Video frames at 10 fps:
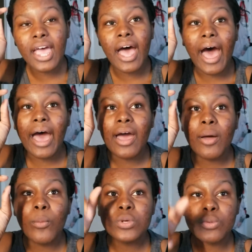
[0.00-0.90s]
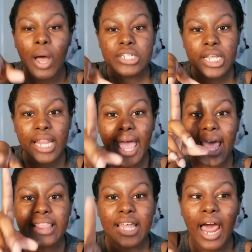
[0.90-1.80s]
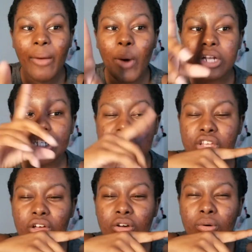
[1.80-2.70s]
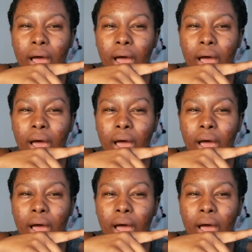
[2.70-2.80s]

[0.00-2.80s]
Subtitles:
I was watching that, then I watched the show.